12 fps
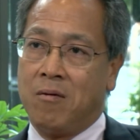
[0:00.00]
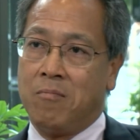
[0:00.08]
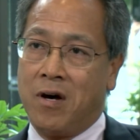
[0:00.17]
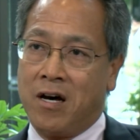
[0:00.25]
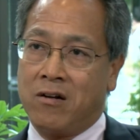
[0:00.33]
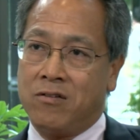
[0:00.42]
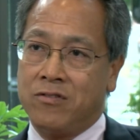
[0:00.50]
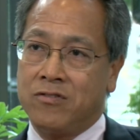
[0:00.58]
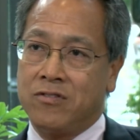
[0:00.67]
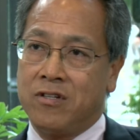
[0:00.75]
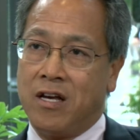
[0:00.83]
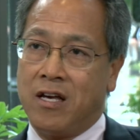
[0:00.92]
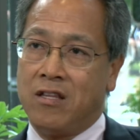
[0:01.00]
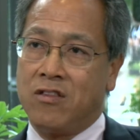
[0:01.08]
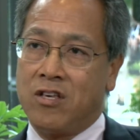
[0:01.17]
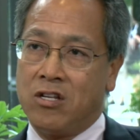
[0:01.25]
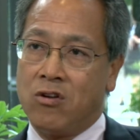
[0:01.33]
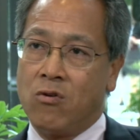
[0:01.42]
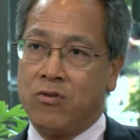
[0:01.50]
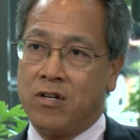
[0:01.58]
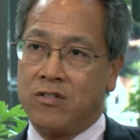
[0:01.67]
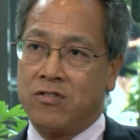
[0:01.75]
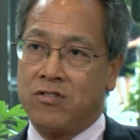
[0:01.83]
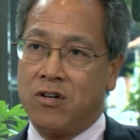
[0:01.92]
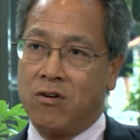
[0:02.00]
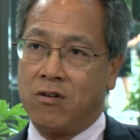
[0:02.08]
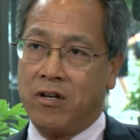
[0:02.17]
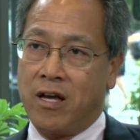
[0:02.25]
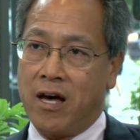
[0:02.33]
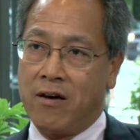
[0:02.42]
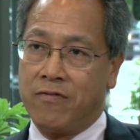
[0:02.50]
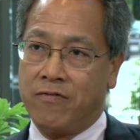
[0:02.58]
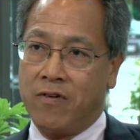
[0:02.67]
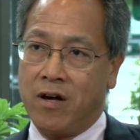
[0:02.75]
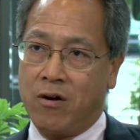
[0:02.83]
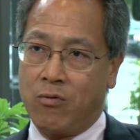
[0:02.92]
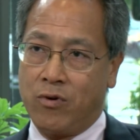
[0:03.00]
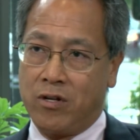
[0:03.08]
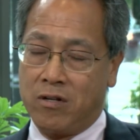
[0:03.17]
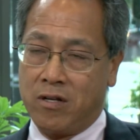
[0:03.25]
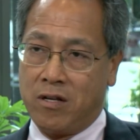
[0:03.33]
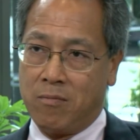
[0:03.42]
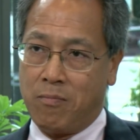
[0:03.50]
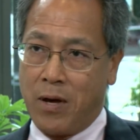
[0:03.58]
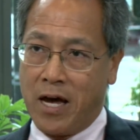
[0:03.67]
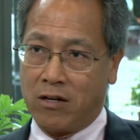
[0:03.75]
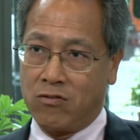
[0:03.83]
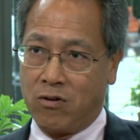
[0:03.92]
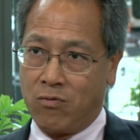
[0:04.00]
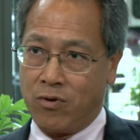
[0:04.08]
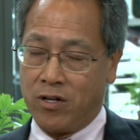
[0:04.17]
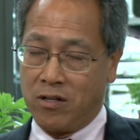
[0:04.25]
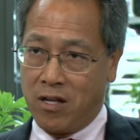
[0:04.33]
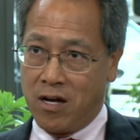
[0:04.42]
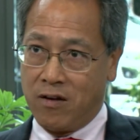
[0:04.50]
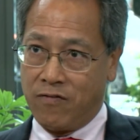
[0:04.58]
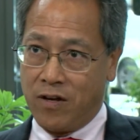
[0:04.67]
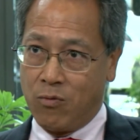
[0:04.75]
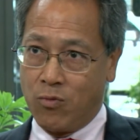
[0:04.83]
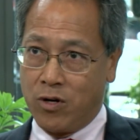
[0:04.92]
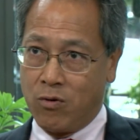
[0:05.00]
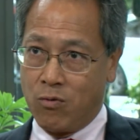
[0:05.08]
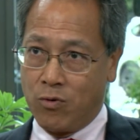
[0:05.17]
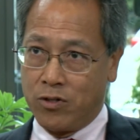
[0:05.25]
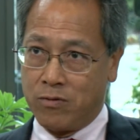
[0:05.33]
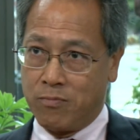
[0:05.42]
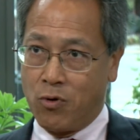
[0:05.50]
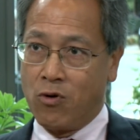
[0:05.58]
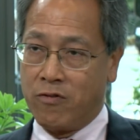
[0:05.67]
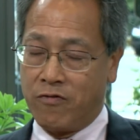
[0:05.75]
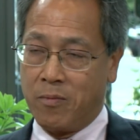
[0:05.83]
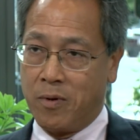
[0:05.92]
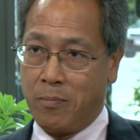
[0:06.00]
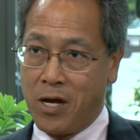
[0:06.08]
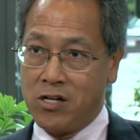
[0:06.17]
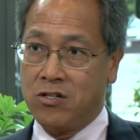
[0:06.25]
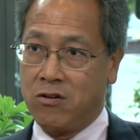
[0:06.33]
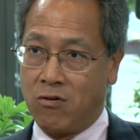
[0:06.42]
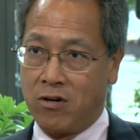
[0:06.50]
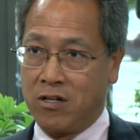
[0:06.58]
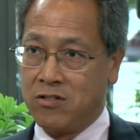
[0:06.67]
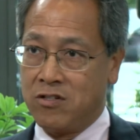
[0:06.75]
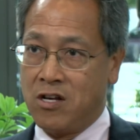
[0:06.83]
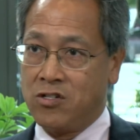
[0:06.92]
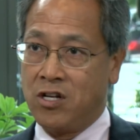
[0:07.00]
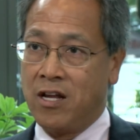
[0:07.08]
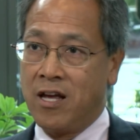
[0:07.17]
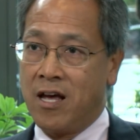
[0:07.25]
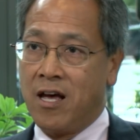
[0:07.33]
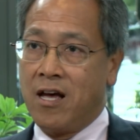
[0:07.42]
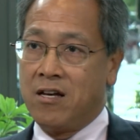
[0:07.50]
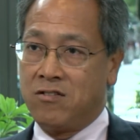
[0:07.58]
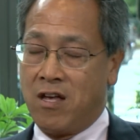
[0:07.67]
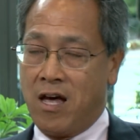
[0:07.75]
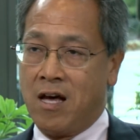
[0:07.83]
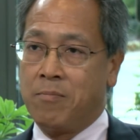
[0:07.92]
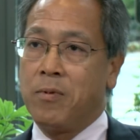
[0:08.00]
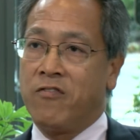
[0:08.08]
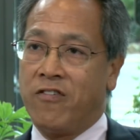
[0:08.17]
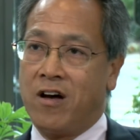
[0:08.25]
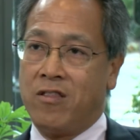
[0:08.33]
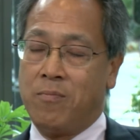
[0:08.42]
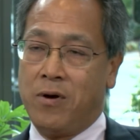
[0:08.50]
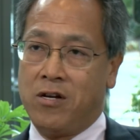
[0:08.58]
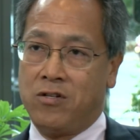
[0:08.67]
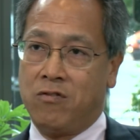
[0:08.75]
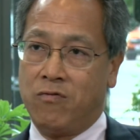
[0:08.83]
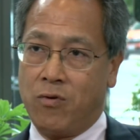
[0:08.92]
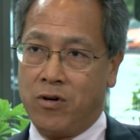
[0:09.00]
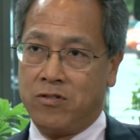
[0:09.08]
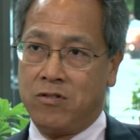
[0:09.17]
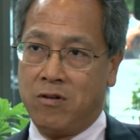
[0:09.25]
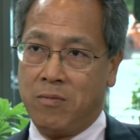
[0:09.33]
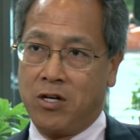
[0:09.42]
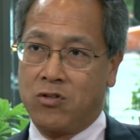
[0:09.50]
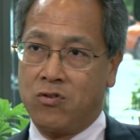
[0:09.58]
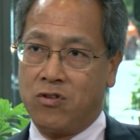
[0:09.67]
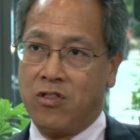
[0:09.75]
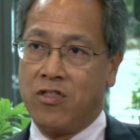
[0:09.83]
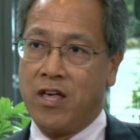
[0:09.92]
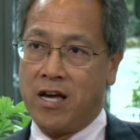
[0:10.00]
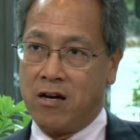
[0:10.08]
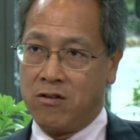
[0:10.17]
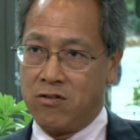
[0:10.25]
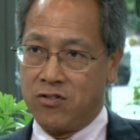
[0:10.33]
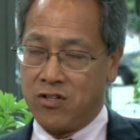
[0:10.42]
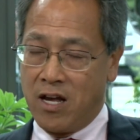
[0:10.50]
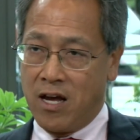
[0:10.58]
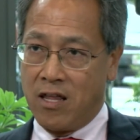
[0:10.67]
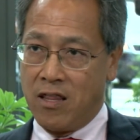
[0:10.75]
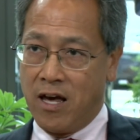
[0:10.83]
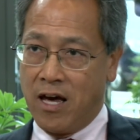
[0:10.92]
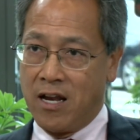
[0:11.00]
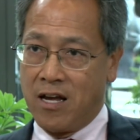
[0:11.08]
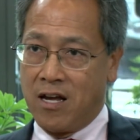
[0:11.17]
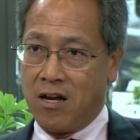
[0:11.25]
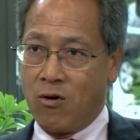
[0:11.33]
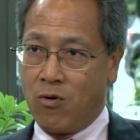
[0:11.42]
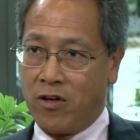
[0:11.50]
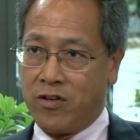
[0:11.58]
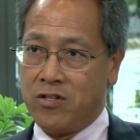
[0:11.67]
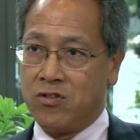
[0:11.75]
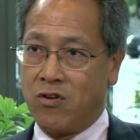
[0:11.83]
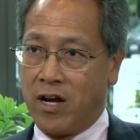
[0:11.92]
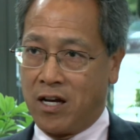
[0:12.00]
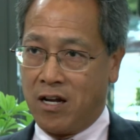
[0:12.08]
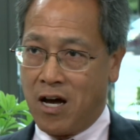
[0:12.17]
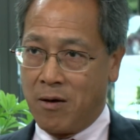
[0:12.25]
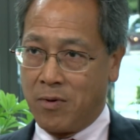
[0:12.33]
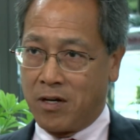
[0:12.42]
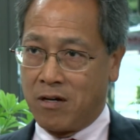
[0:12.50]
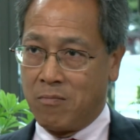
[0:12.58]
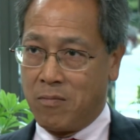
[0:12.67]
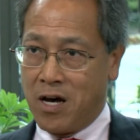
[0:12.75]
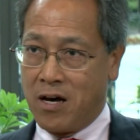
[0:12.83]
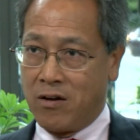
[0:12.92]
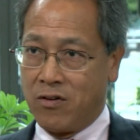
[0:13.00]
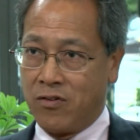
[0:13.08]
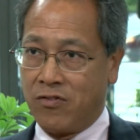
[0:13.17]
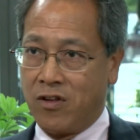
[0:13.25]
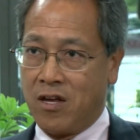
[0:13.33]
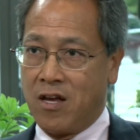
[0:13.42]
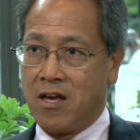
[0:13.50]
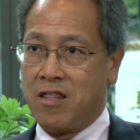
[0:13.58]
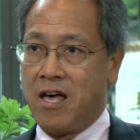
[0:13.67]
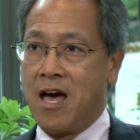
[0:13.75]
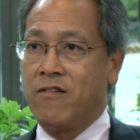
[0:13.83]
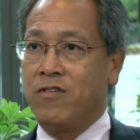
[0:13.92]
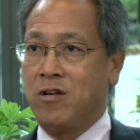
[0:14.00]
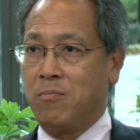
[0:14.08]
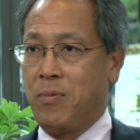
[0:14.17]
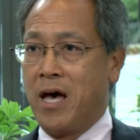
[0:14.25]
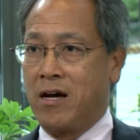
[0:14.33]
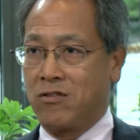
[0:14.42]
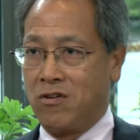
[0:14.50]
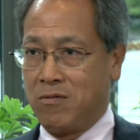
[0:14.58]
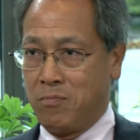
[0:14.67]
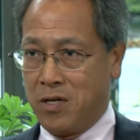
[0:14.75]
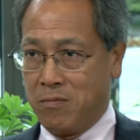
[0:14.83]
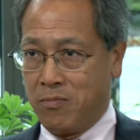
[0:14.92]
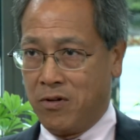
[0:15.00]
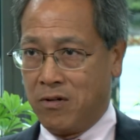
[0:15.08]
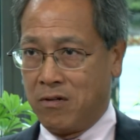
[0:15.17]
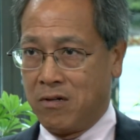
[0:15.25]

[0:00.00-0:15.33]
models, and that they don't necessarily have a real impact on real life. And what is important from a patient organization is to amplify the patient voice and to make sure that they understand that while these are economic models, they have an impact on people.